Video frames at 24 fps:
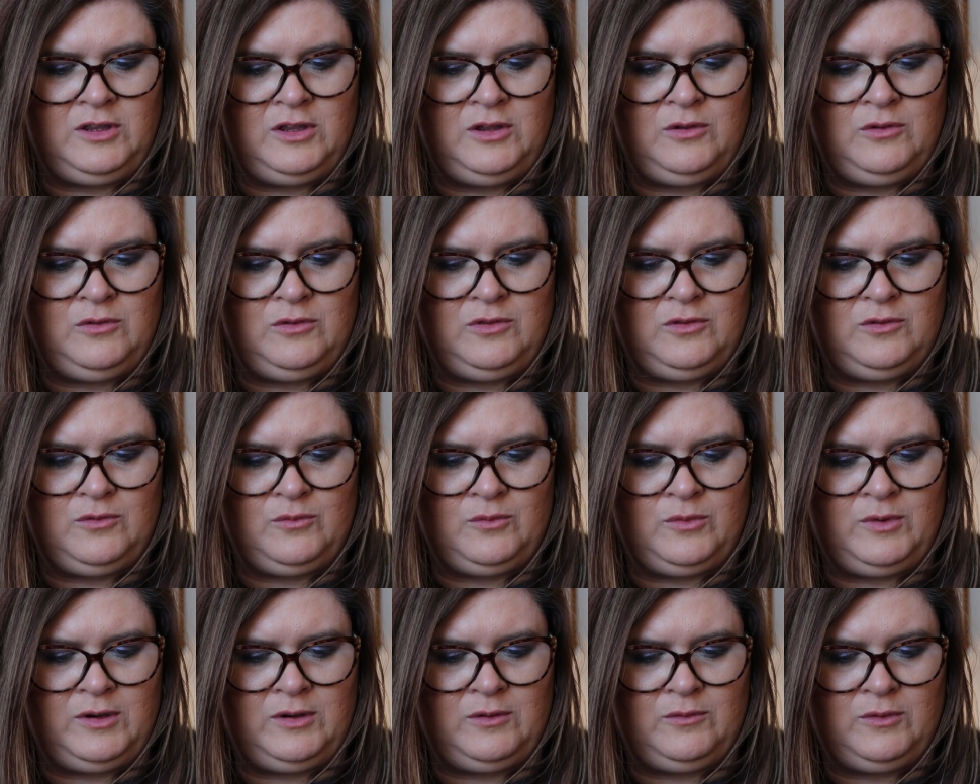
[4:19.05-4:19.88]
Youth
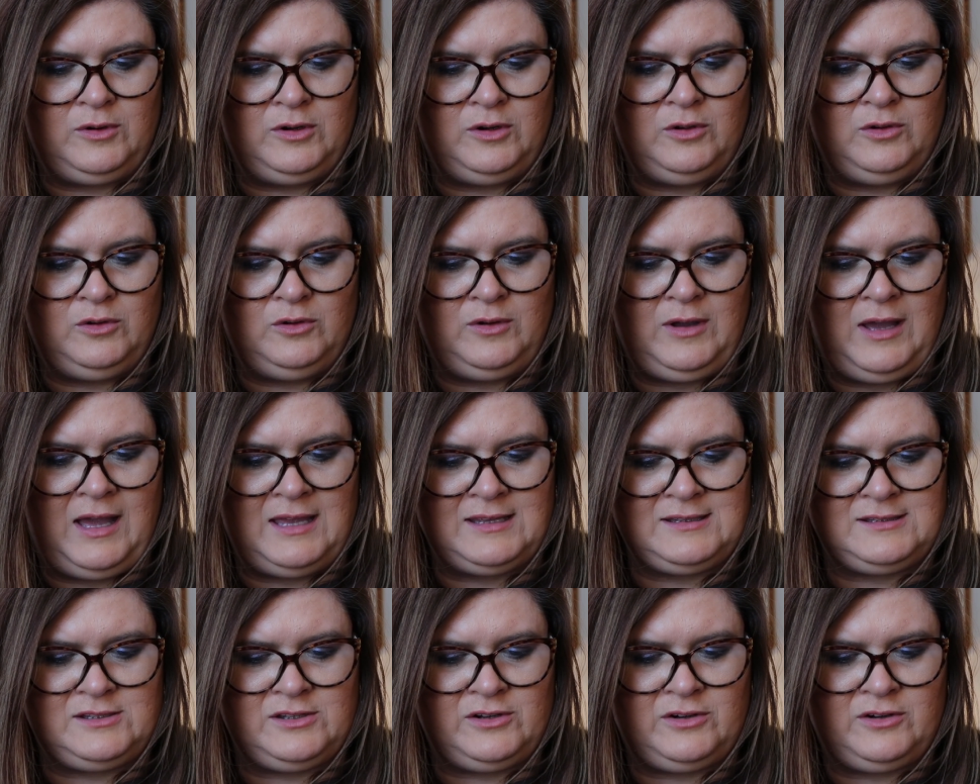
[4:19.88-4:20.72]
Renewal
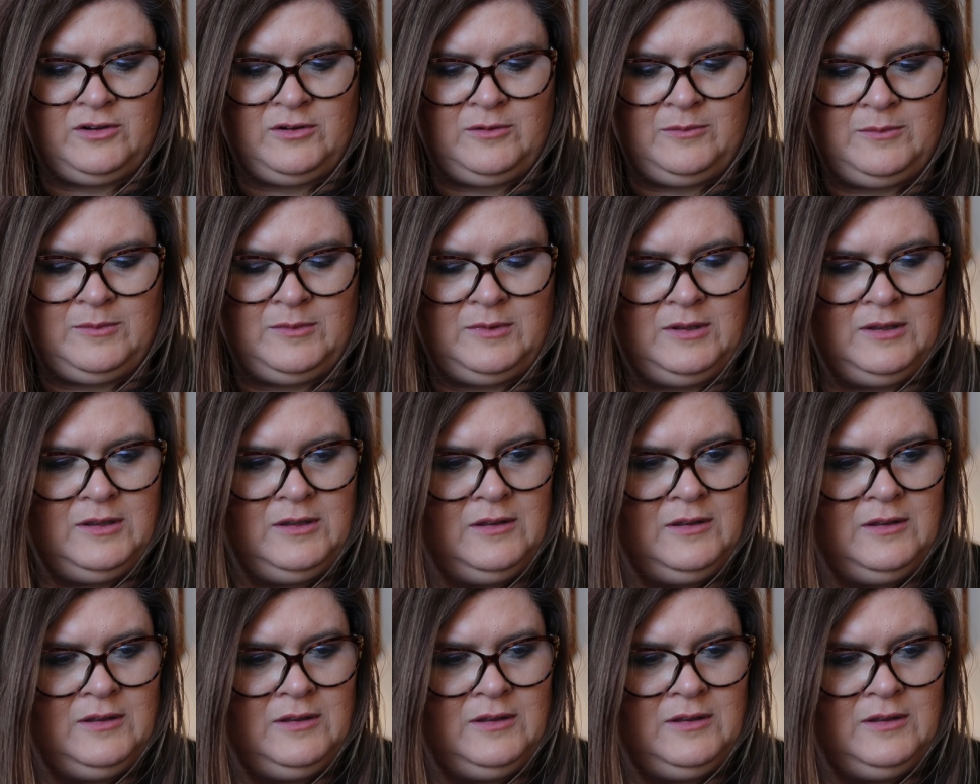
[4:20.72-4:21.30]
Eye Serum.